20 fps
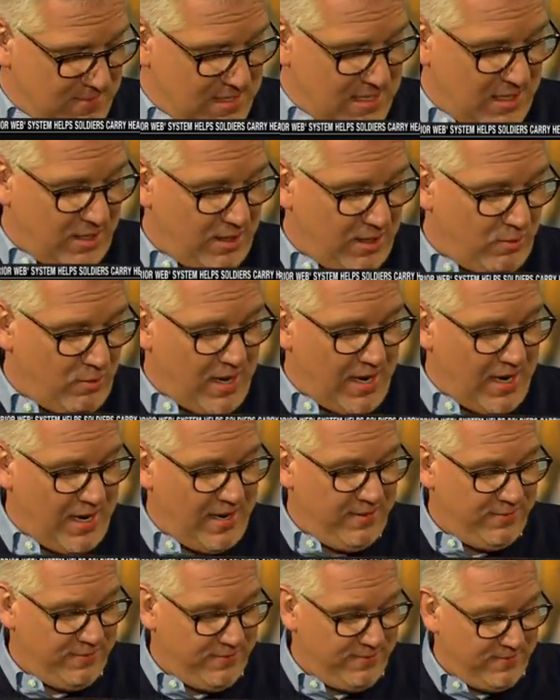tell our
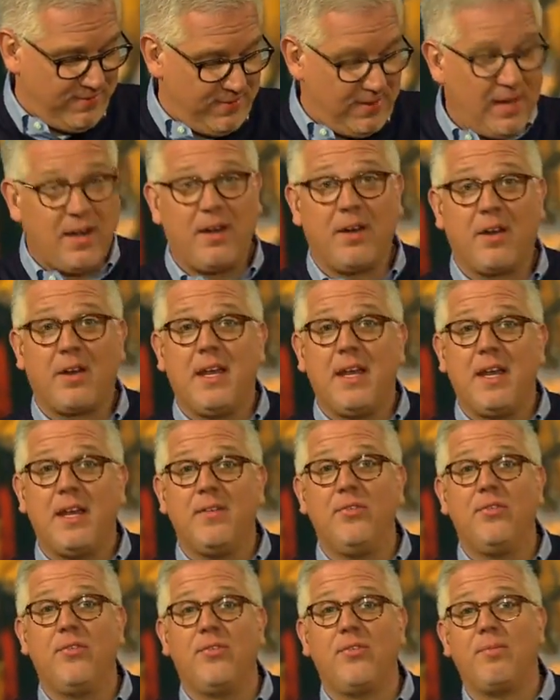wife and our
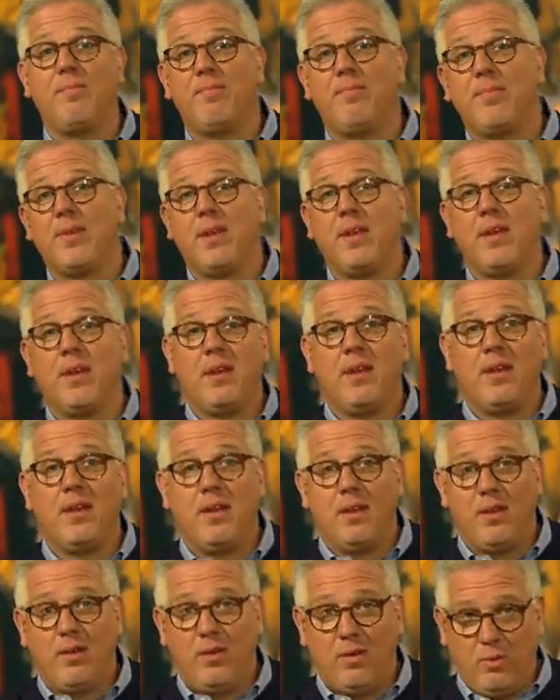kids
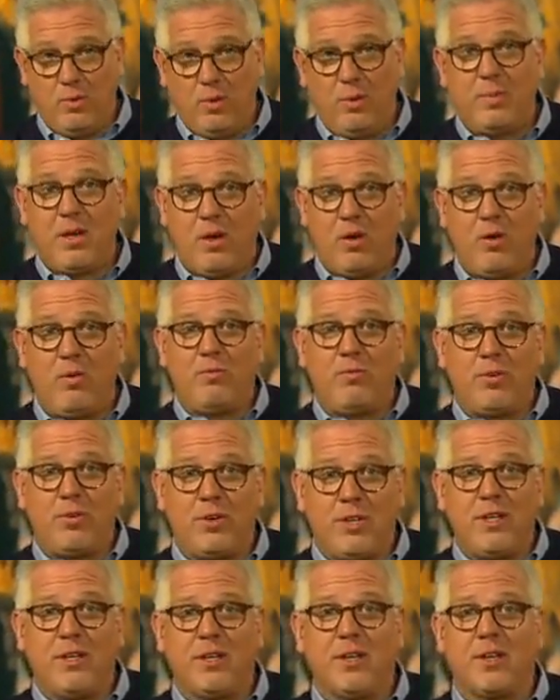we'll be home
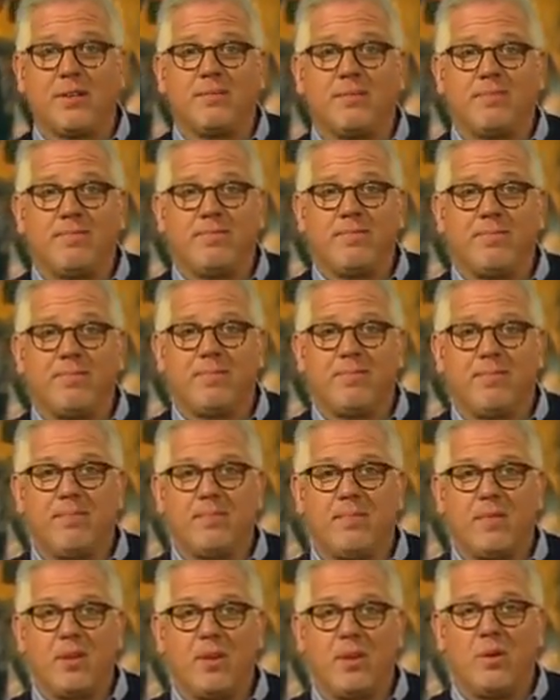for dinner
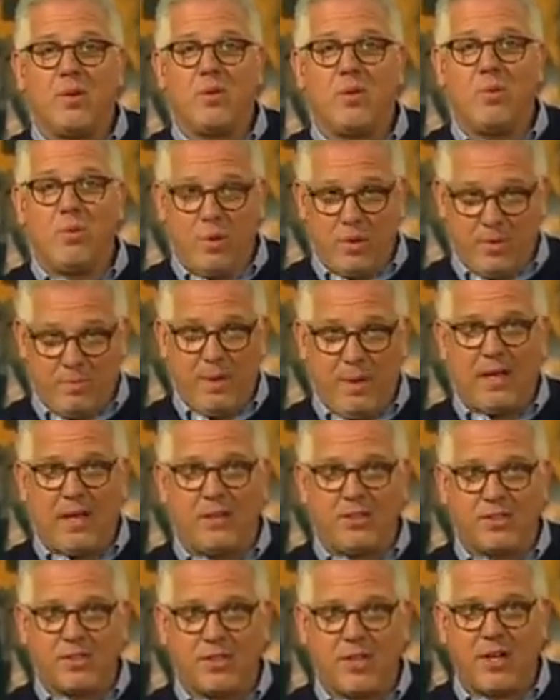with
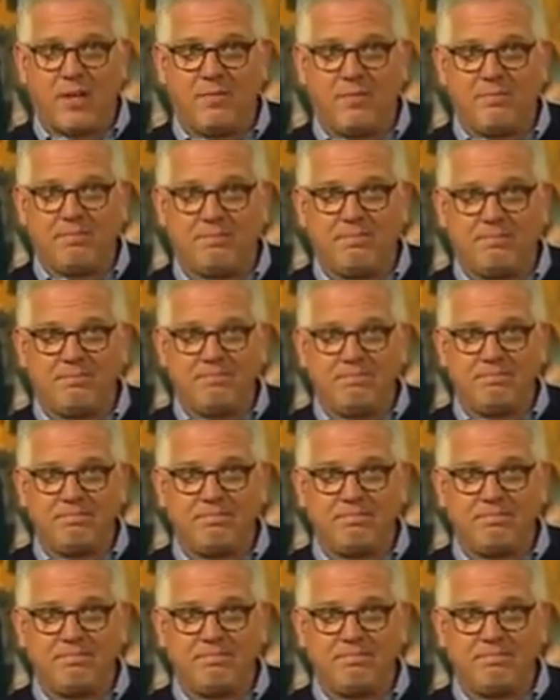bells on.